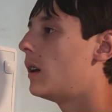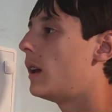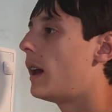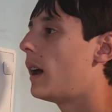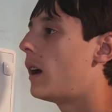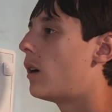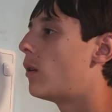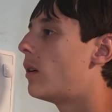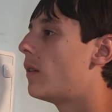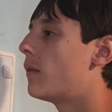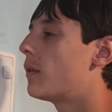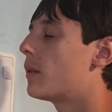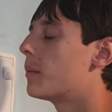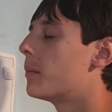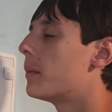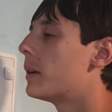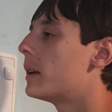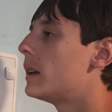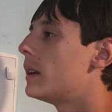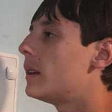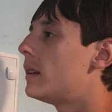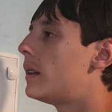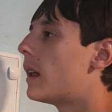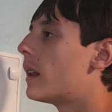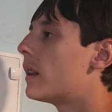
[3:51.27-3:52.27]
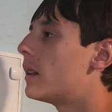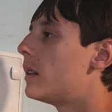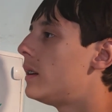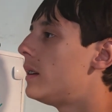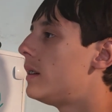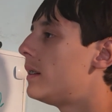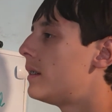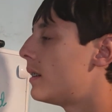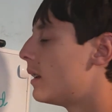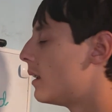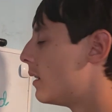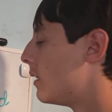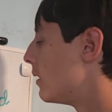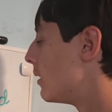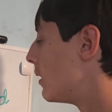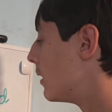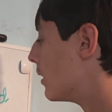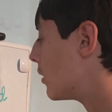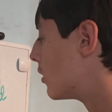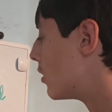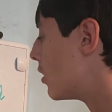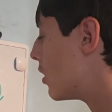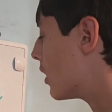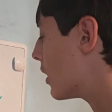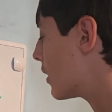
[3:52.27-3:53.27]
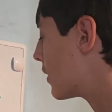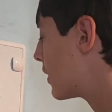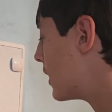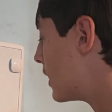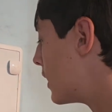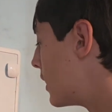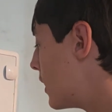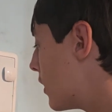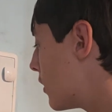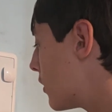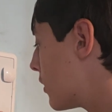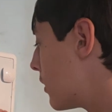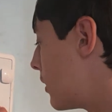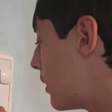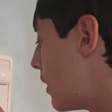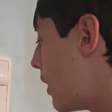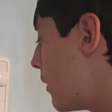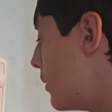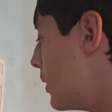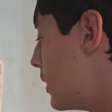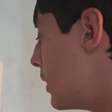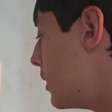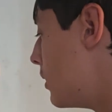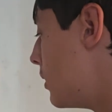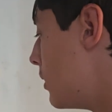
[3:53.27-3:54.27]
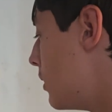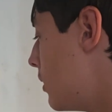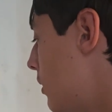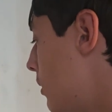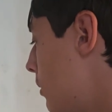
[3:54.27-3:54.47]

however many deadly sins there are. I think there's 7.